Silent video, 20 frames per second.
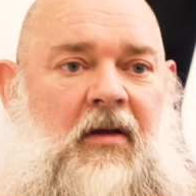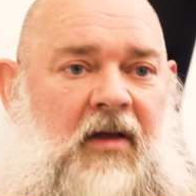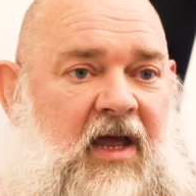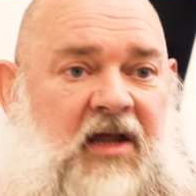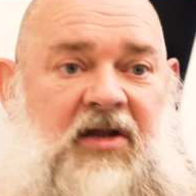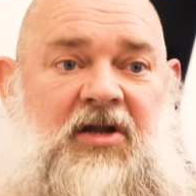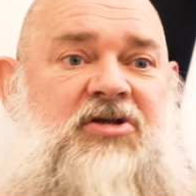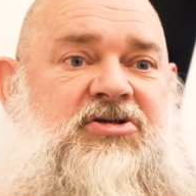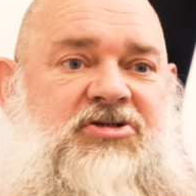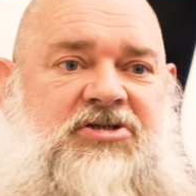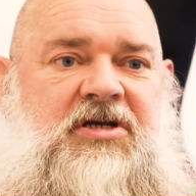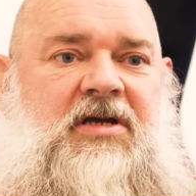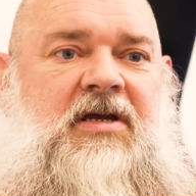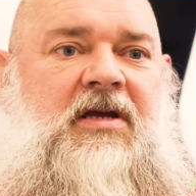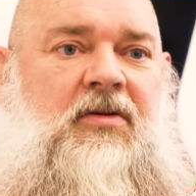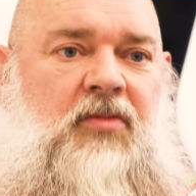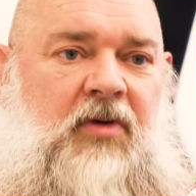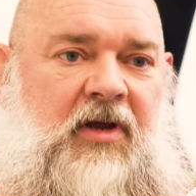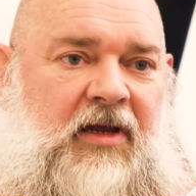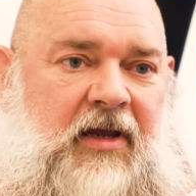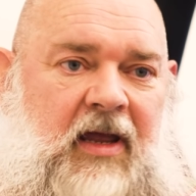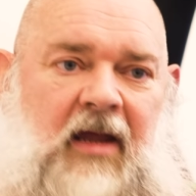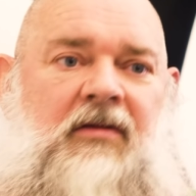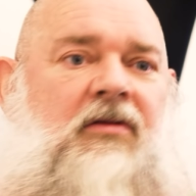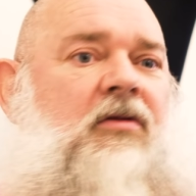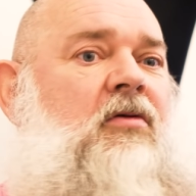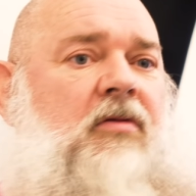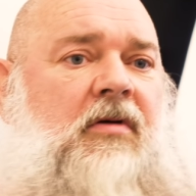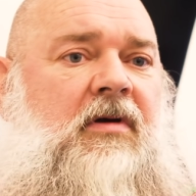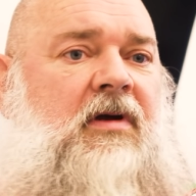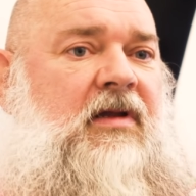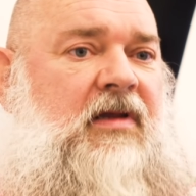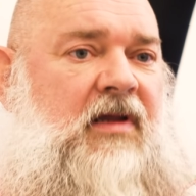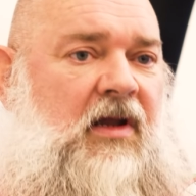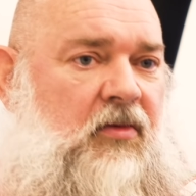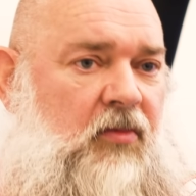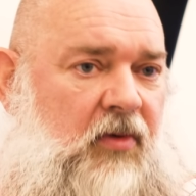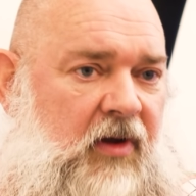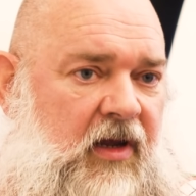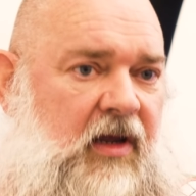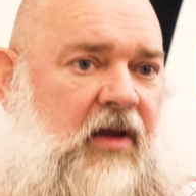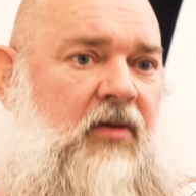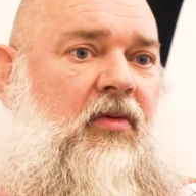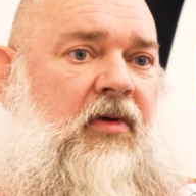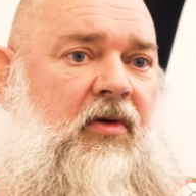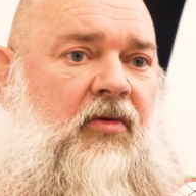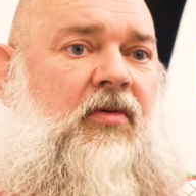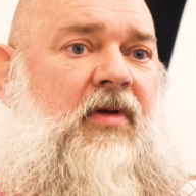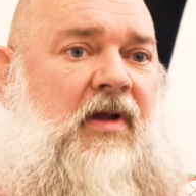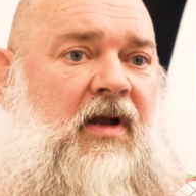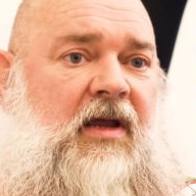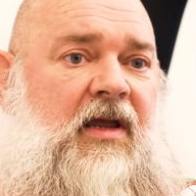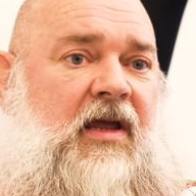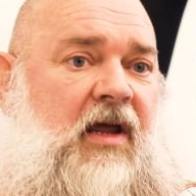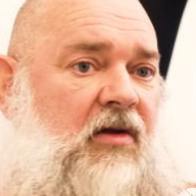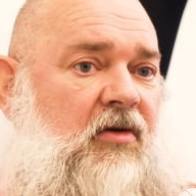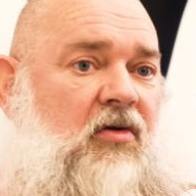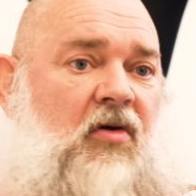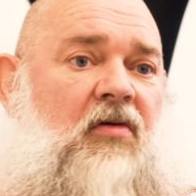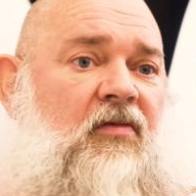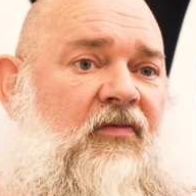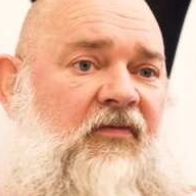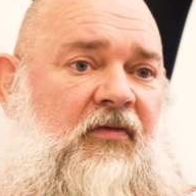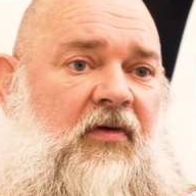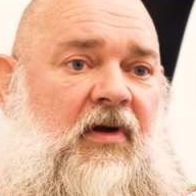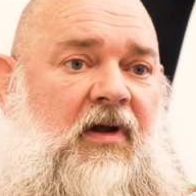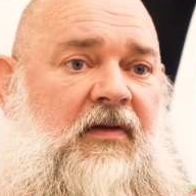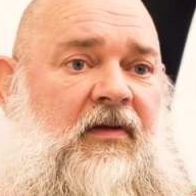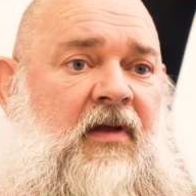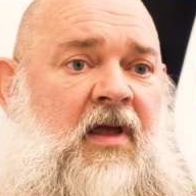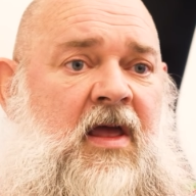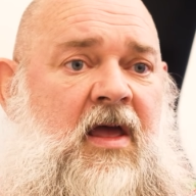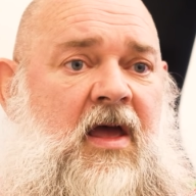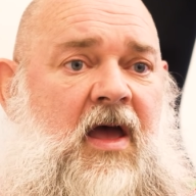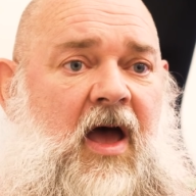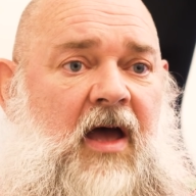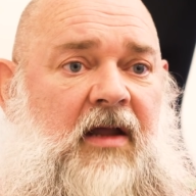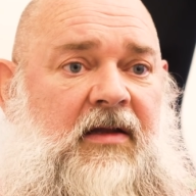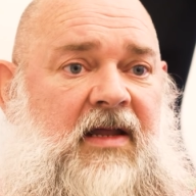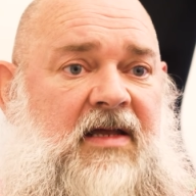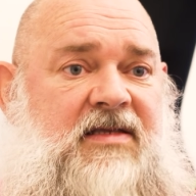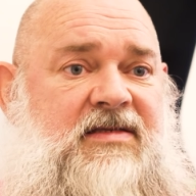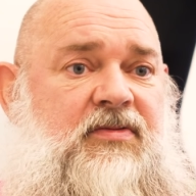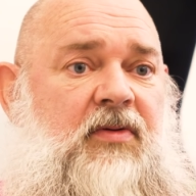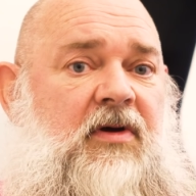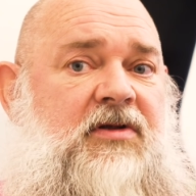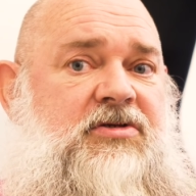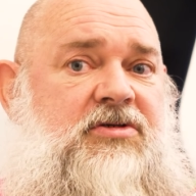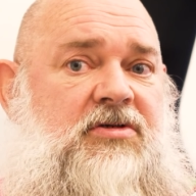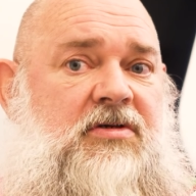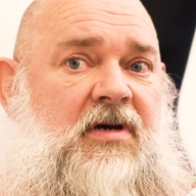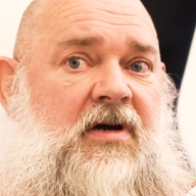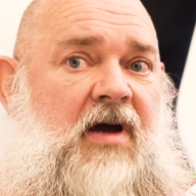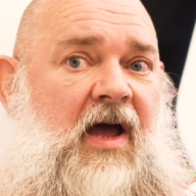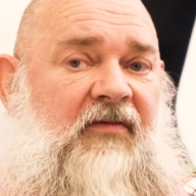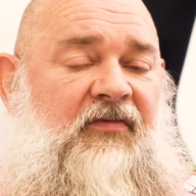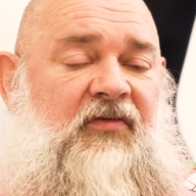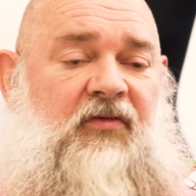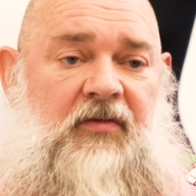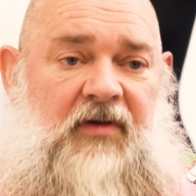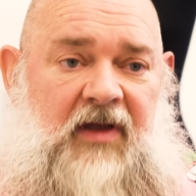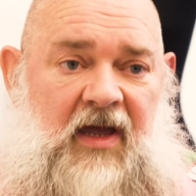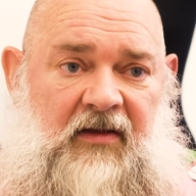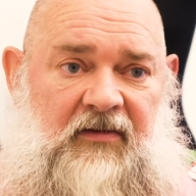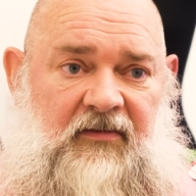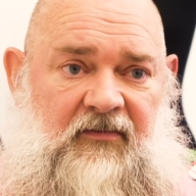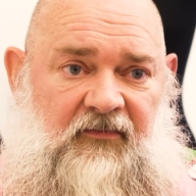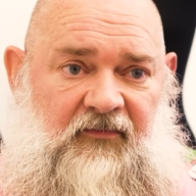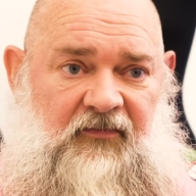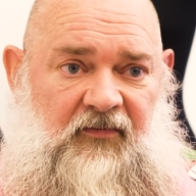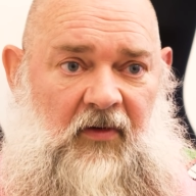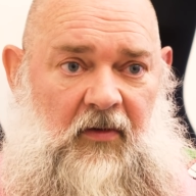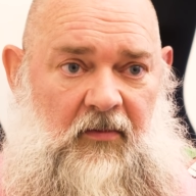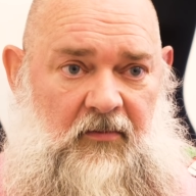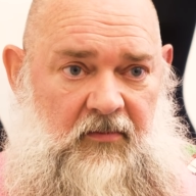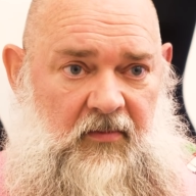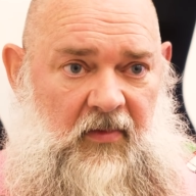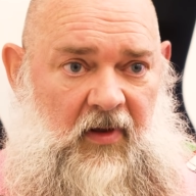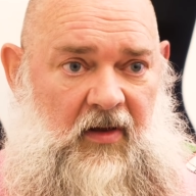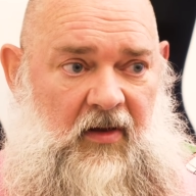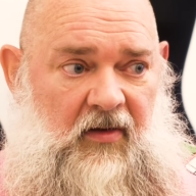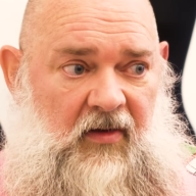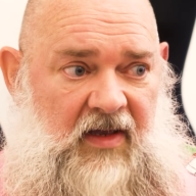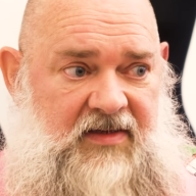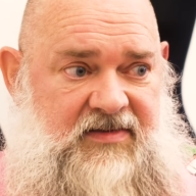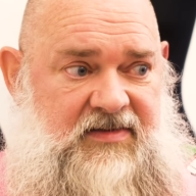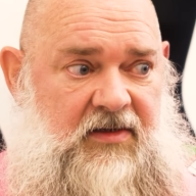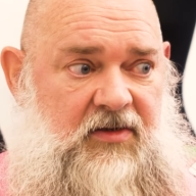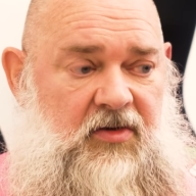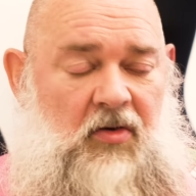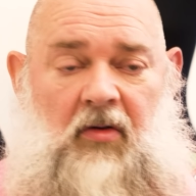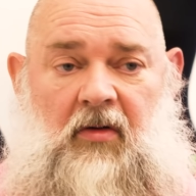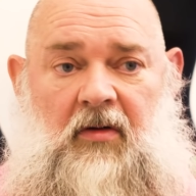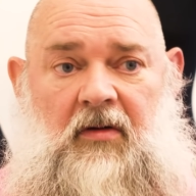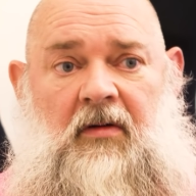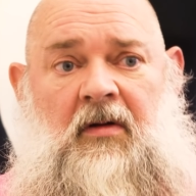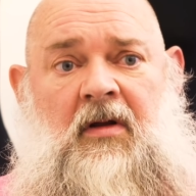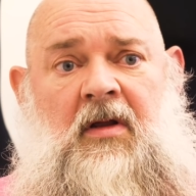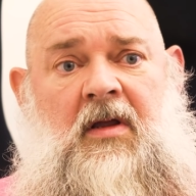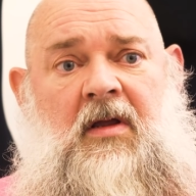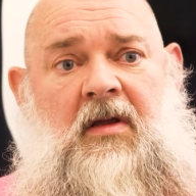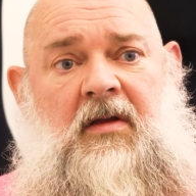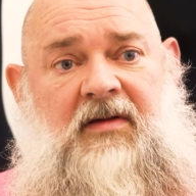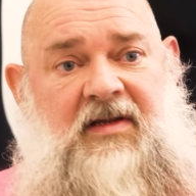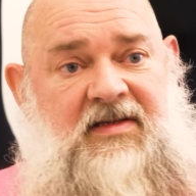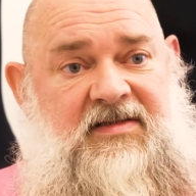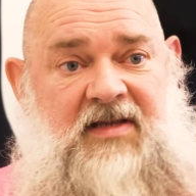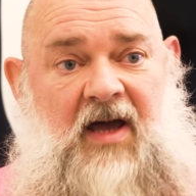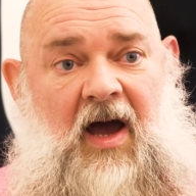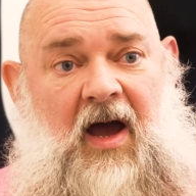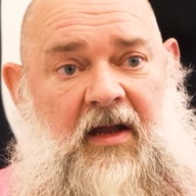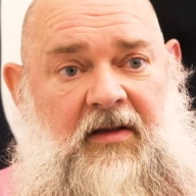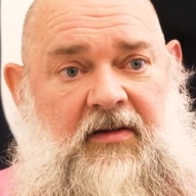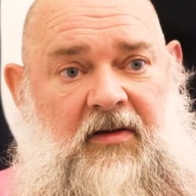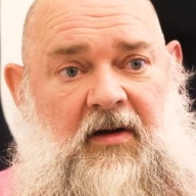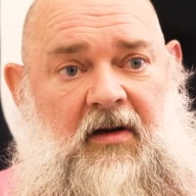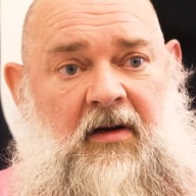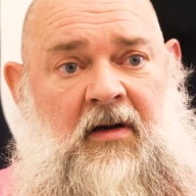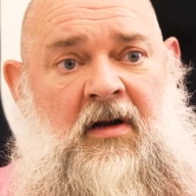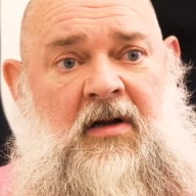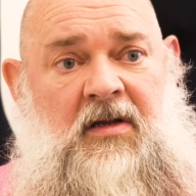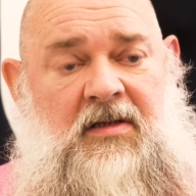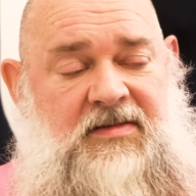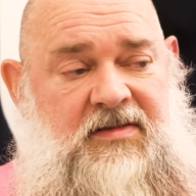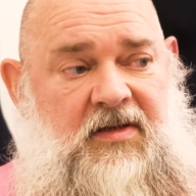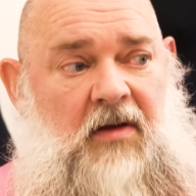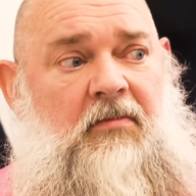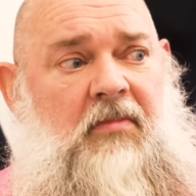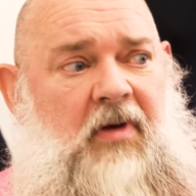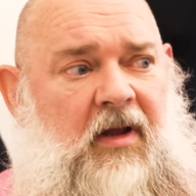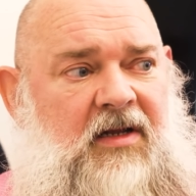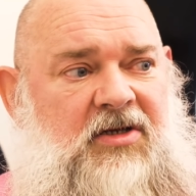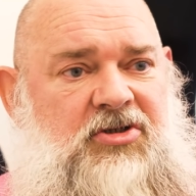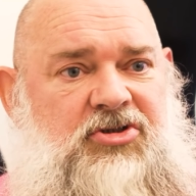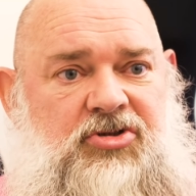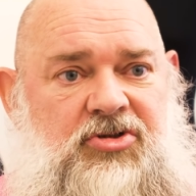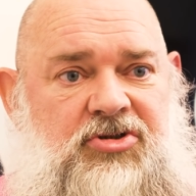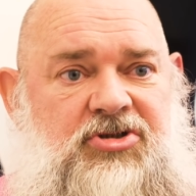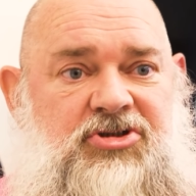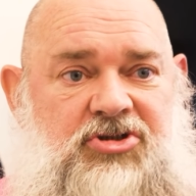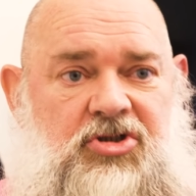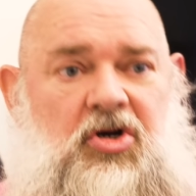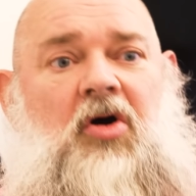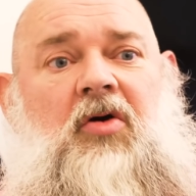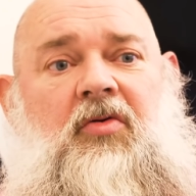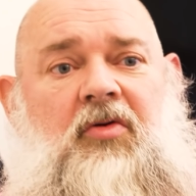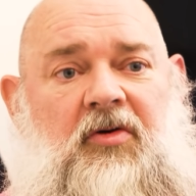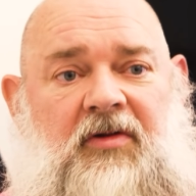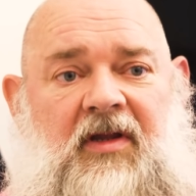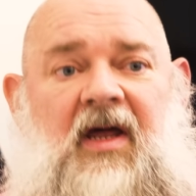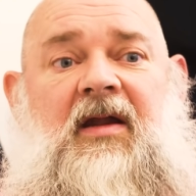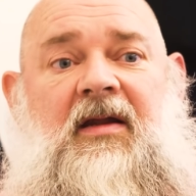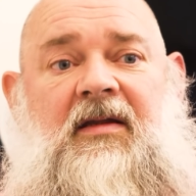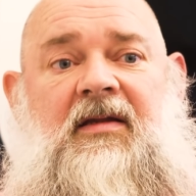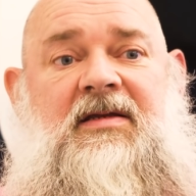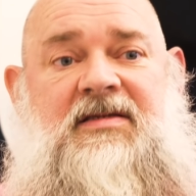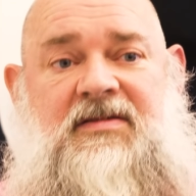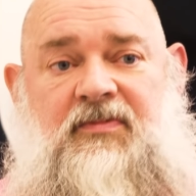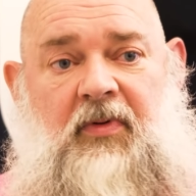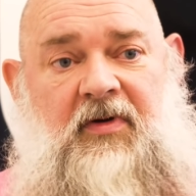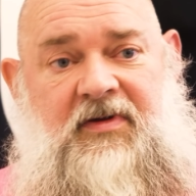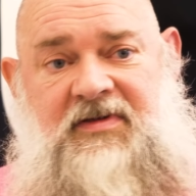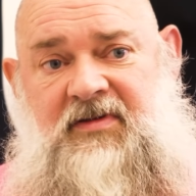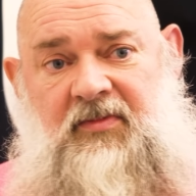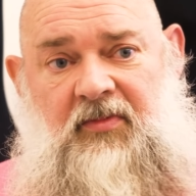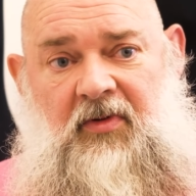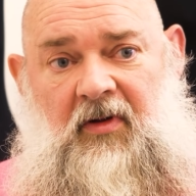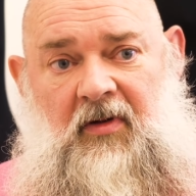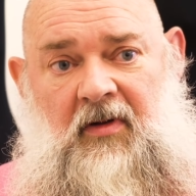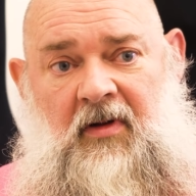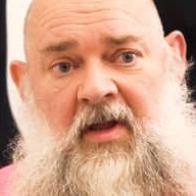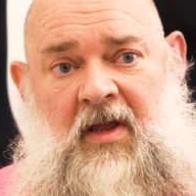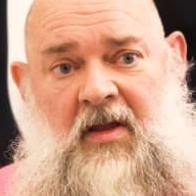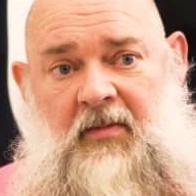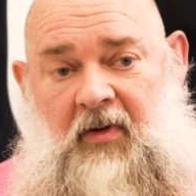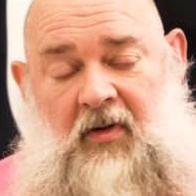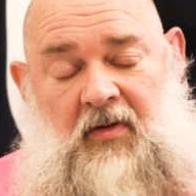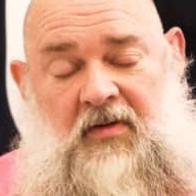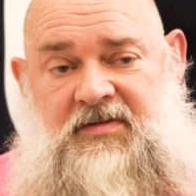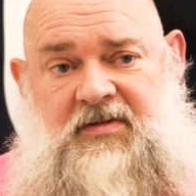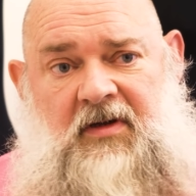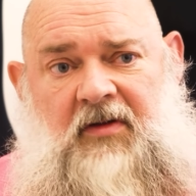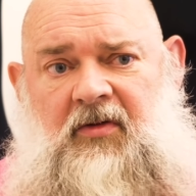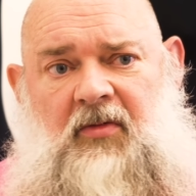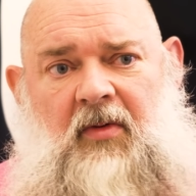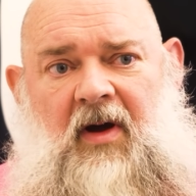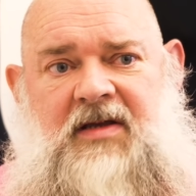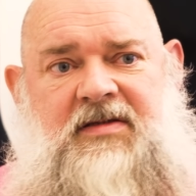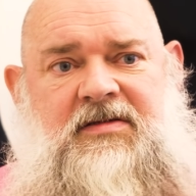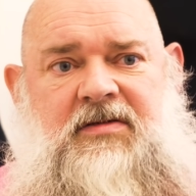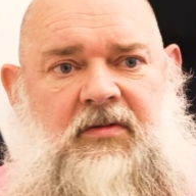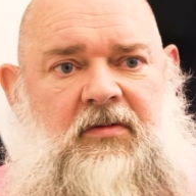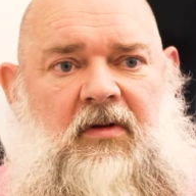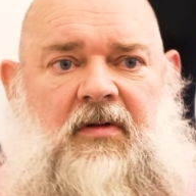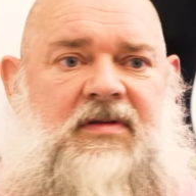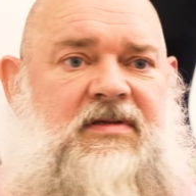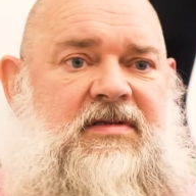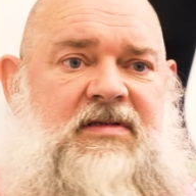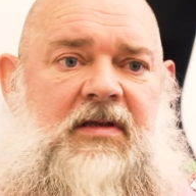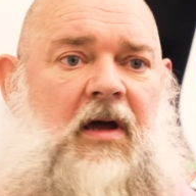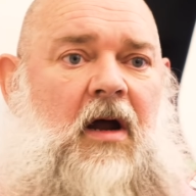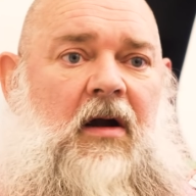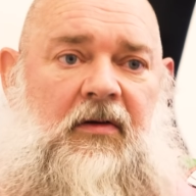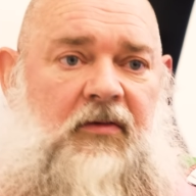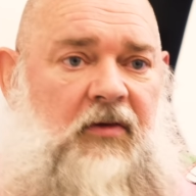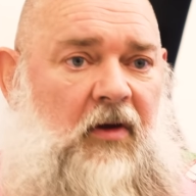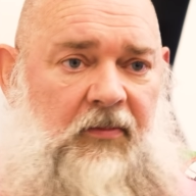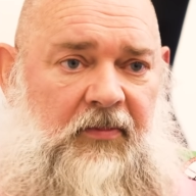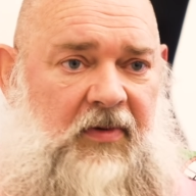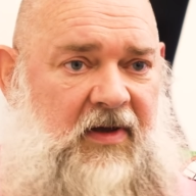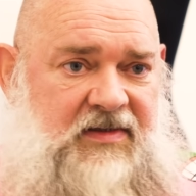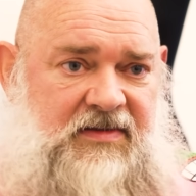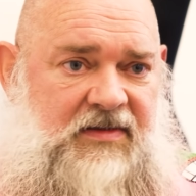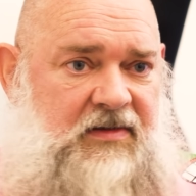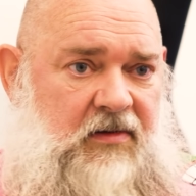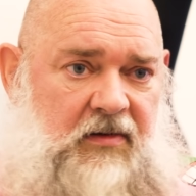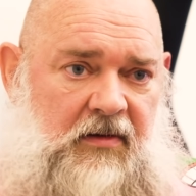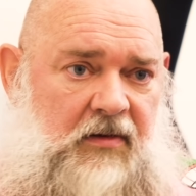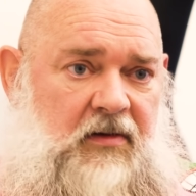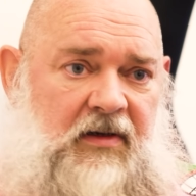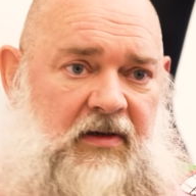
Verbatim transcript: energy, we can do it and we really can go for it. And that's what you have to get from, as a young designer, somebody should show you that it is possible, because otherwise you don't start up as a